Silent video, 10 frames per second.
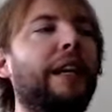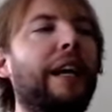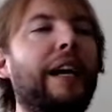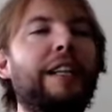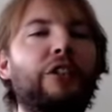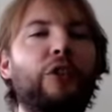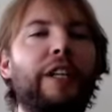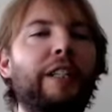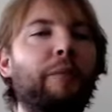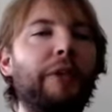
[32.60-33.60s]
And it's going to
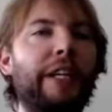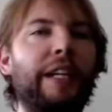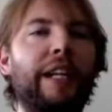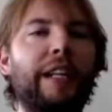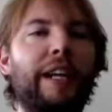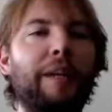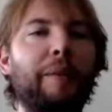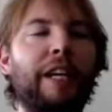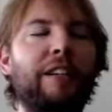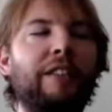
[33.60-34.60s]
explain a lot
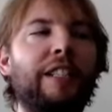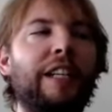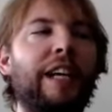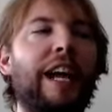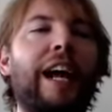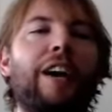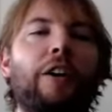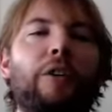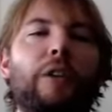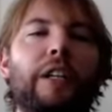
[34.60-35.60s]
about
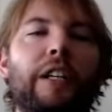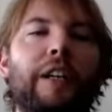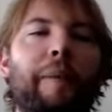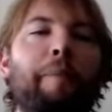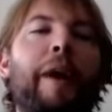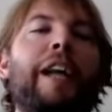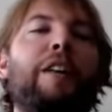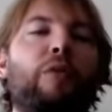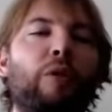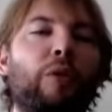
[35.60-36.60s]
how mining
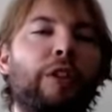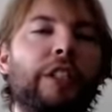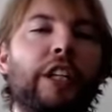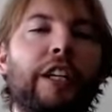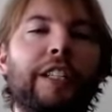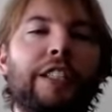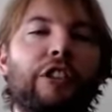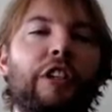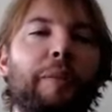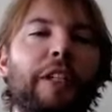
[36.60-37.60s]
rewards are
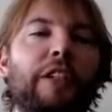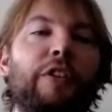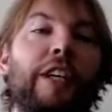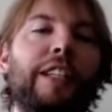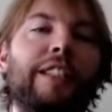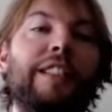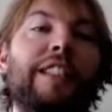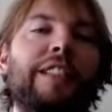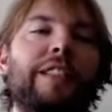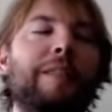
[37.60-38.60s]
distributed throughout the
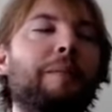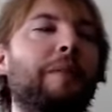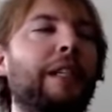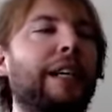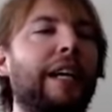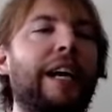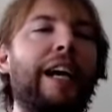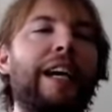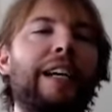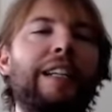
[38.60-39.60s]
system
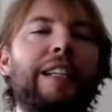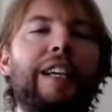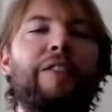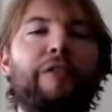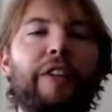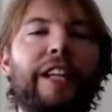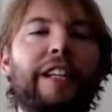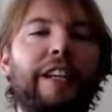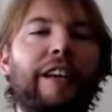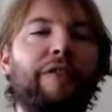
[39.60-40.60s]
and
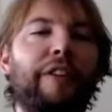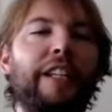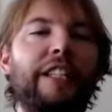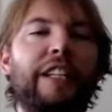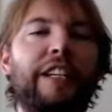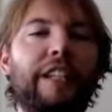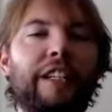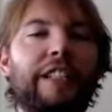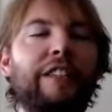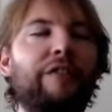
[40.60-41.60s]
inflationary or
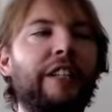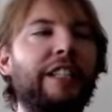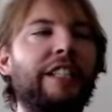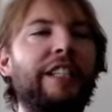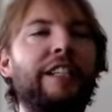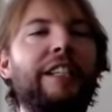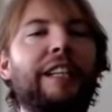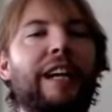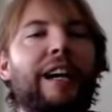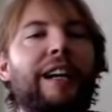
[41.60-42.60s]
deflationary
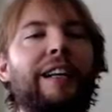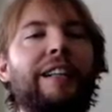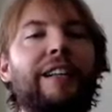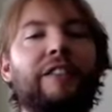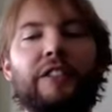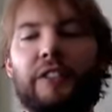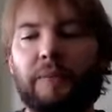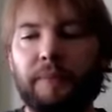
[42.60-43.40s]
levels.